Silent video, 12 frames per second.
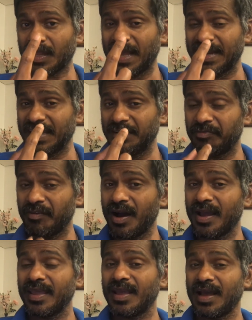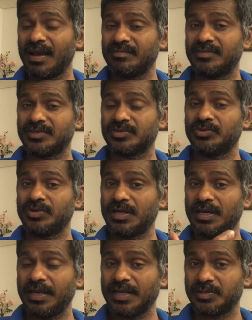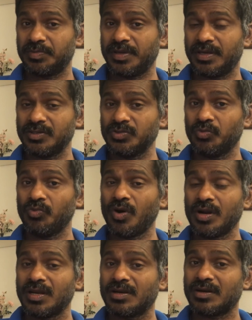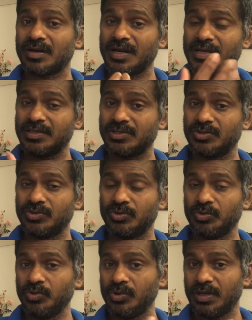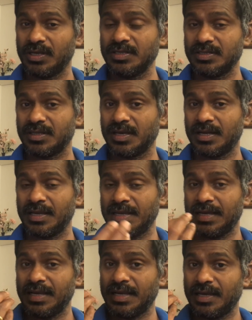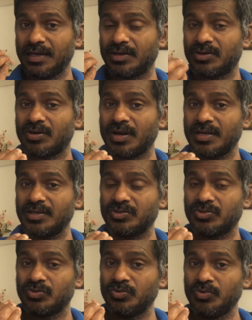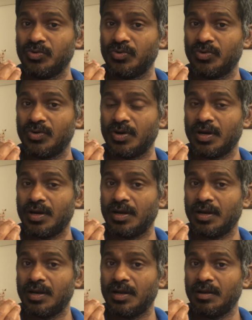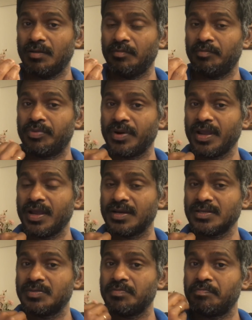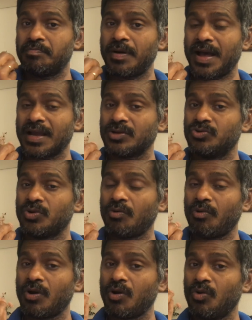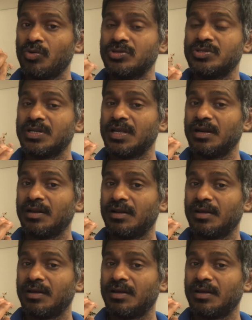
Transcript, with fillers: And if I have this Kundalini experience, what it tries to do is that it tries to bring us back to our original